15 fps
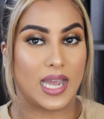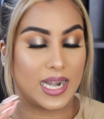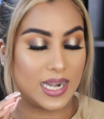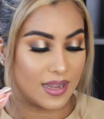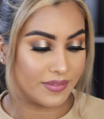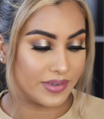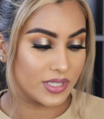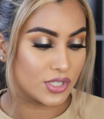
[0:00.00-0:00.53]
I
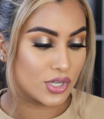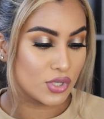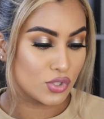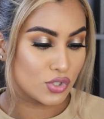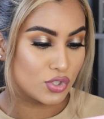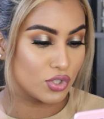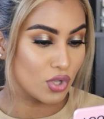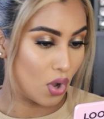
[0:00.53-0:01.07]
love it
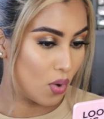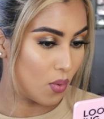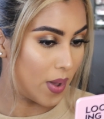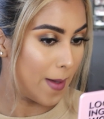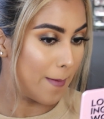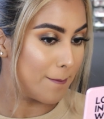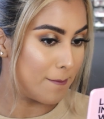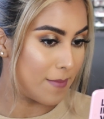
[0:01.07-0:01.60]

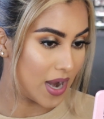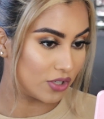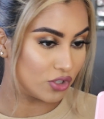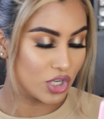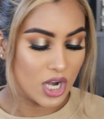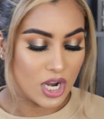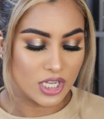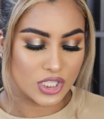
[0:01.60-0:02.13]
so
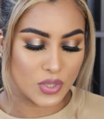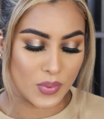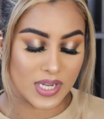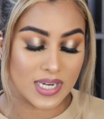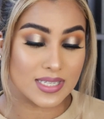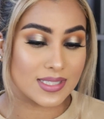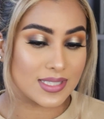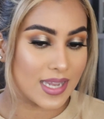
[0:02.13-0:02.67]
much. So we're
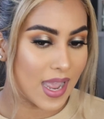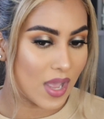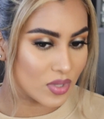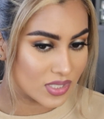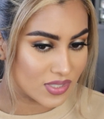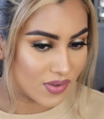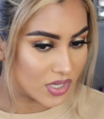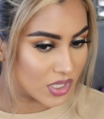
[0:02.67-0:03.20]
gonna see how
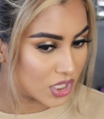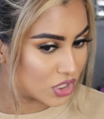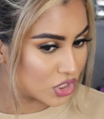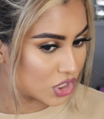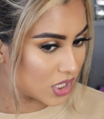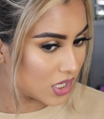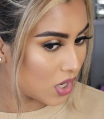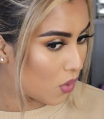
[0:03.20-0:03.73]
this
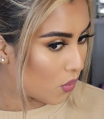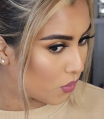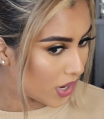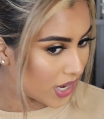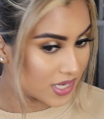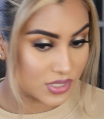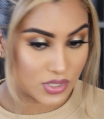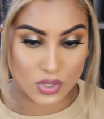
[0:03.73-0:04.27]
foundation
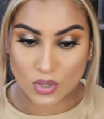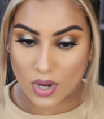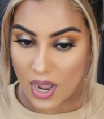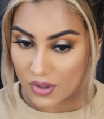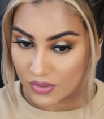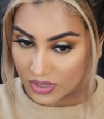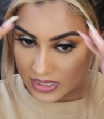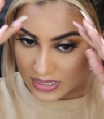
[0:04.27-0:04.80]
wears
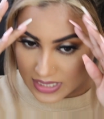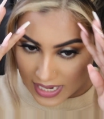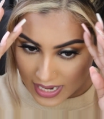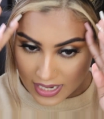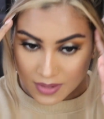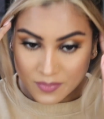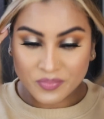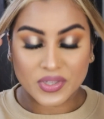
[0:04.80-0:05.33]
throughout the
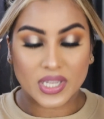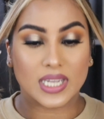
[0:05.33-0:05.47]
day.